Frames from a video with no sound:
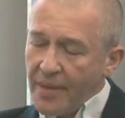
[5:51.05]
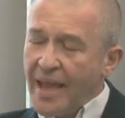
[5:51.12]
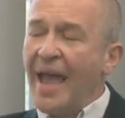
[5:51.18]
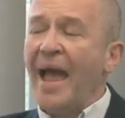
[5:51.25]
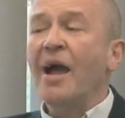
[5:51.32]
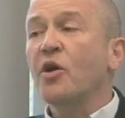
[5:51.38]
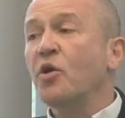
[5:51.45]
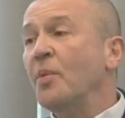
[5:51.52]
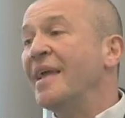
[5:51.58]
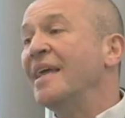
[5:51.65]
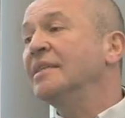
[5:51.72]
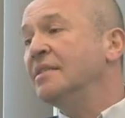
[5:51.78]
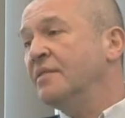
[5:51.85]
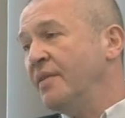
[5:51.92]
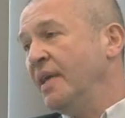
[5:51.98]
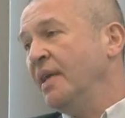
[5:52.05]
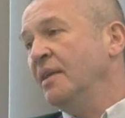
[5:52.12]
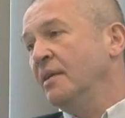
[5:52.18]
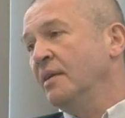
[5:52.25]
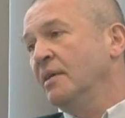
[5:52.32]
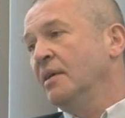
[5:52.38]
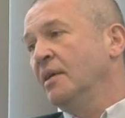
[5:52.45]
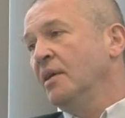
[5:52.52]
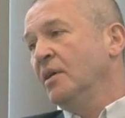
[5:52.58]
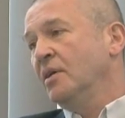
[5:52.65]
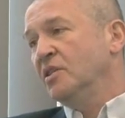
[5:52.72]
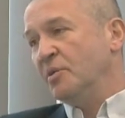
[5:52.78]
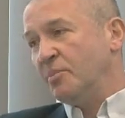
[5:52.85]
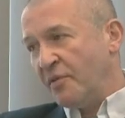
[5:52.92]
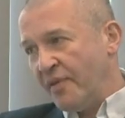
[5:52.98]
How can we intervene
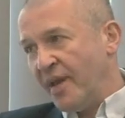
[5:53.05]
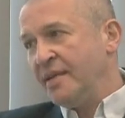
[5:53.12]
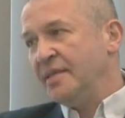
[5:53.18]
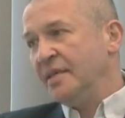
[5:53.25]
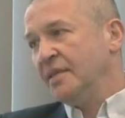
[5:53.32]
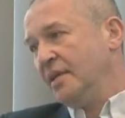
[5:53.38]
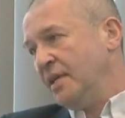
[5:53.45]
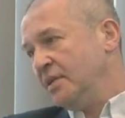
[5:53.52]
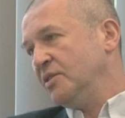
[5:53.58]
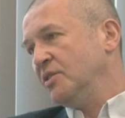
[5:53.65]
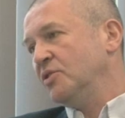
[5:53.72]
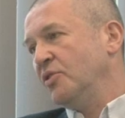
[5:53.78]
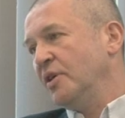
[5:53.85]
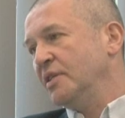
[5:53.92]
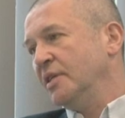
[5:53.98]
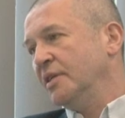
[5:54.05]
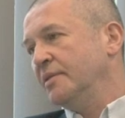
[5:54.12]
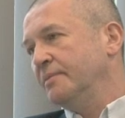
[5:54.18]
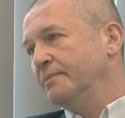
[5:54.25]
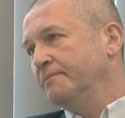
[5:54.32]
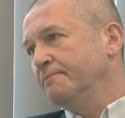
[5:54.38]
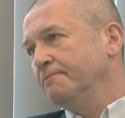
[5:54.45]
to prevent it and to treat it?